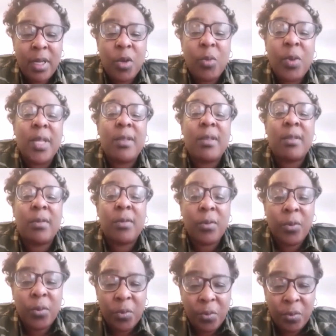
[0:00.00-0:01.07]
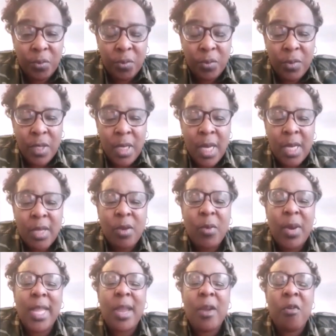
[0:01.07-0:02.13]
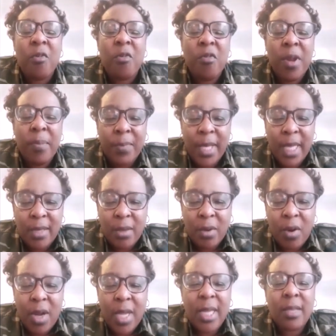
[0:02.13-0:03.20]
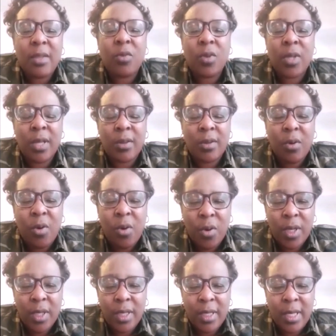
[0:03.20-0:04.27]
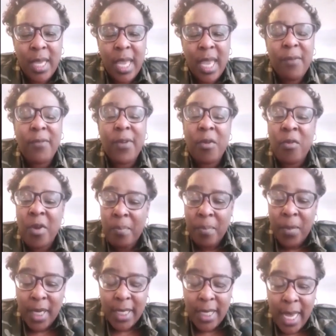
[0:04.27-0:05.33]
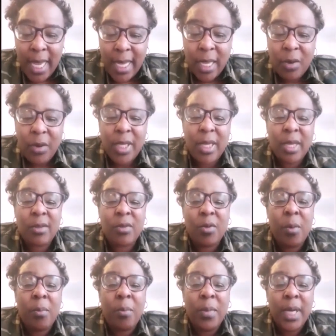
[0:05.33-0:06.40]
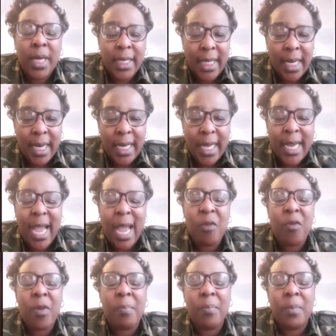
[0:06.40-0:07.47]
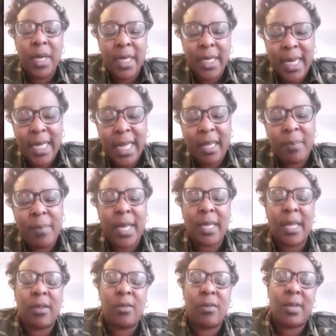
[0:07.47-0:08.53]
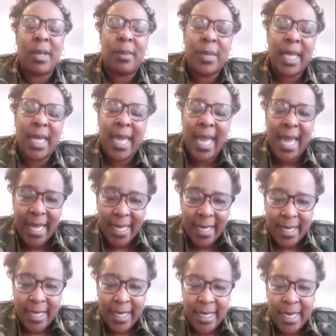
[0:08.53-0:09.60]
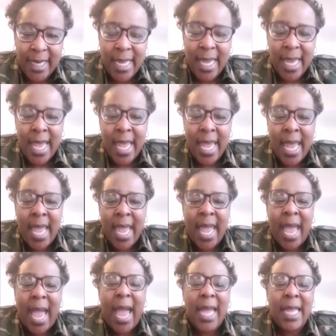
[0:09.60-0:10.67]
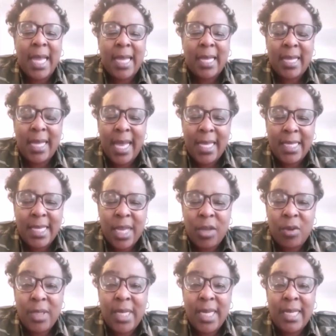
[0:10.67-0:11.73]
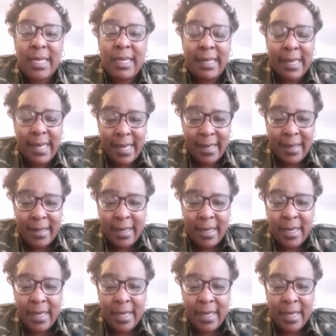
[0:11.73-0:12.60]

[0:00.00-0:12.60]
you will sow. So when you reap discord, you sow discord. If you reap murder, you're going to sow murder. You can't reap murder and expect to sow something else. And I'm saying to you today,